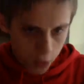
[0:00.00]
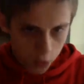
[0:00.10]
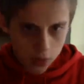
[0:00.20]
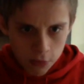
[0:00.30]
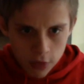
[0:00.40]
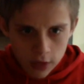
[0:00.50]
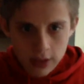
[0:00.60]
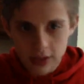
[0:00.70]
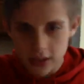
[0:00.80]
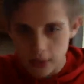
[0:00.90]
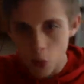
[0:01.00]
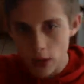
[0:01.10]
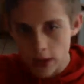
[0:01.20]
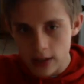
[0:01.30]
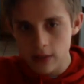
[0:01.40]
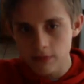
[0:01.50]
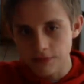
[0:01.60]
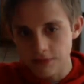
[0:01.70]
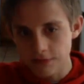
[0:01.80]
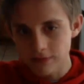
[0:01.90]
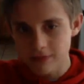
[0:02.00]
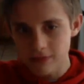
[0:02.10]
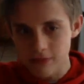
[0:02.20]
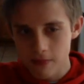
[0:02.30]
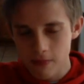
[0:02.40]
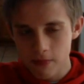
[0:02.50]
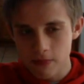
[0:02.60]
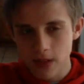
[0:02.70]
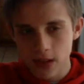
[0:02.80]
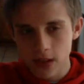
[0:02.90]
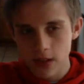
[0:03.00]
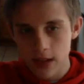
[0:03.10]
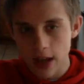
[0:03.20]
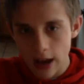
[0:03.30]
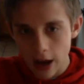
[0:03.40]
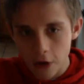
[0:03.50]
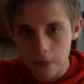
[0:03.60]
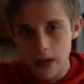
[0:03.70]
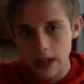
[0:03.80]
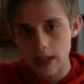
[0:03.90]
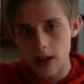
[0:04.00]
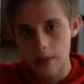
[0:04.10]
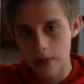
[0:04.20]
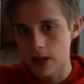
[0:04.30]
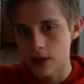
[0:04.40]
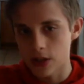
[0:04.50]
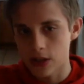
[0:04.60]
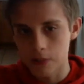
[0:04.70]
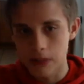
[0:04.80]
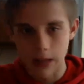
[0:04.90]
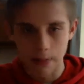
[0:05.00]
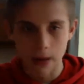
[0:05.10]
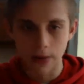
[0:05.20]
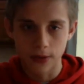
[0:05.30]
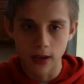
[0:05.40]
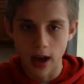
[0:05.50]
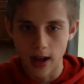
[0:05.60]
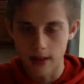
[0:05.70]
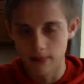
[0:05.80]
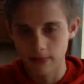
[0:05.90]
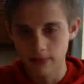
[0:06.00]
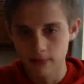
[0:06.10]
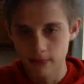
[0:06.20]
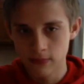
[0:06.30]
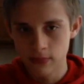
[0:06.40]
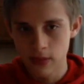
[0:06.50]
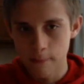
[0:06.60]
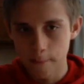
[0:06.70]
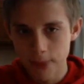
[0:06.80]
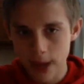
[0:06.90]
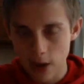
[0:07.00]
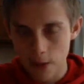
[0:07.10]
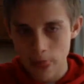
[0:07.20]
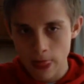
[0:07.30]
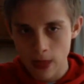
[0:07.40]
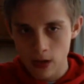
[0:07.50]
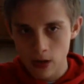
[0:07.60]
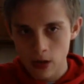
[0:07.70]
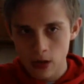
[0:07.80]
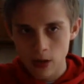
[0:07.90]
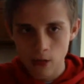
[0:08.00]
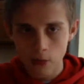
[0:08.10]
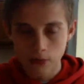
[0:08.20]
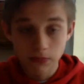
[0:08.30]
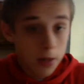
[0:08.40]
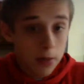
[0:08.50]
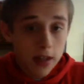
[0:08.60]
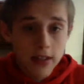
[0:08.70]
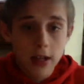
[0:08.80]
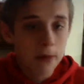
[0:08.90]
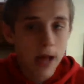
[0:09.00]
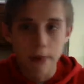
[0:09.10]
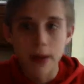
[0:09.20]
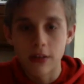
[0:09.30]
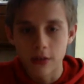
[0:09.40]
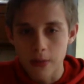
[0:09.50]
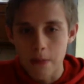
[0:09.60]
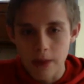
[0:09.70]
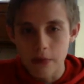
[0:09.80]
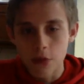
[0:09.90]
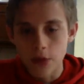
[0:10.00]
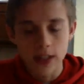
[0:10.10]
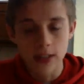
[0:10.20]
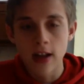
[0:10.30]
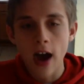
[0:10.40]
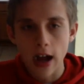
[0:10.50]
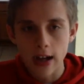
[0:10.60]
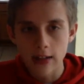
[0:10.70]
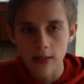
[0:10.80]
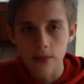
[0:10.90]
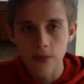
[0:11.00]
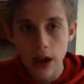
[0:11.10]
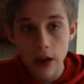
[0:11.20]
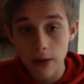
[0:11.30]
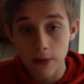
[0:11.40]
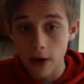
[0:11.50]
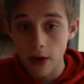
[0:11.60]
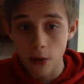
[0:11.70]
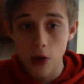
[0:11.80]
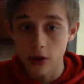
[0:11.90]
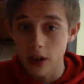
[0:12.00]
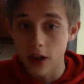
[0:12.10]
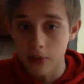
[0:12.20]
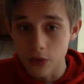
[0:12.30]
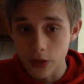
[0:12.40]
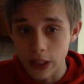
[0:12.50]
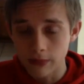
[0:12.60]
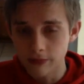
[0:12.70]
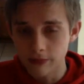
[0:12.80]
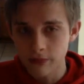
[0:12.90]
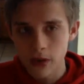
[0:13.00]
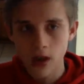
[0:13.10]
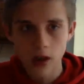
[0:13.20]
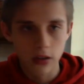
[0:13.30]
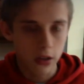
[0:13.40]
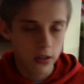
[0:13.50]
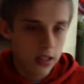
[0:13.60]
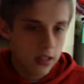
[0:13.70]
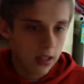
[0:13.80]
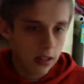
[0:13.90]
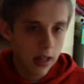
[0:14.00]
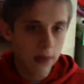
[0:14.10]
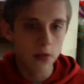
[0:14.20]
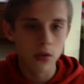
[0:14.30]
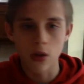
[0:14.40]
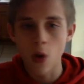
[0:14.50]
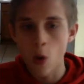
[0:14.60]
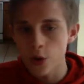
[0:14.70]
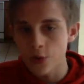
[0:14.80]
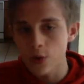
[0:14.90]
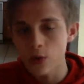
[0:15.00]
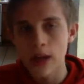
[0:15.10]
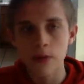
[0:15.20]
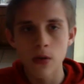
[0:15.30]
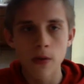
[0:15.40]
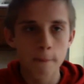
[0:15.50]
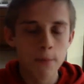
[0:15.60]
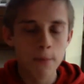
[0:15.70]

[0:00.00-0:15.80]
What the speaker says: what I'm really disappointed in is how many nominations Black Panther got. Now, I'm not saying Black Panther is a bad movie. It's not. It's a very, very well done movie on an artistic level, a cultural level,